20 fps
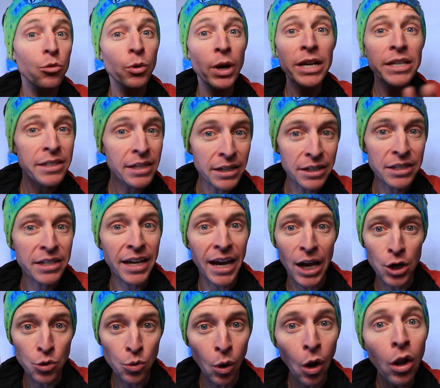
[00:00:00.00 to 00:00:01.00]
racing
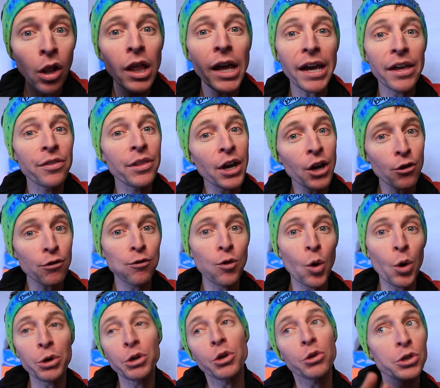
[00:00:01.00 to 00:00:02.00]
schedule and
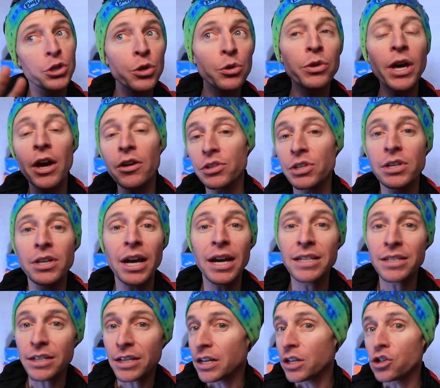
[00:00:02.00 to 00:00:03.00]
therefore your
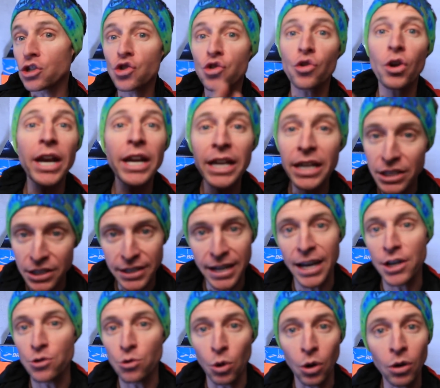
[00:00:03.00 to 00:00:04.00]
2019 training
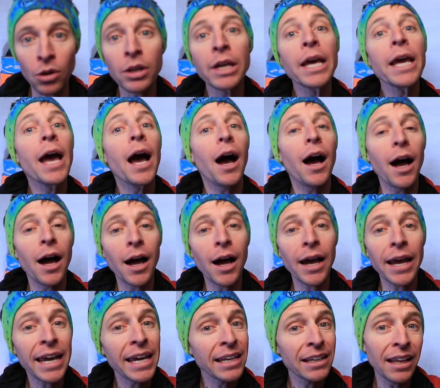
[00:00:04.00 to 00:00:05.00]
schedule
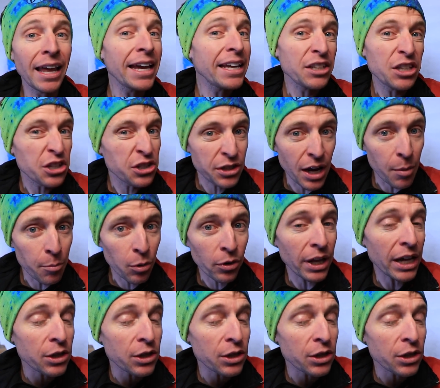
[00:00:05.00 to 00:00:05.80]
uh, in late December.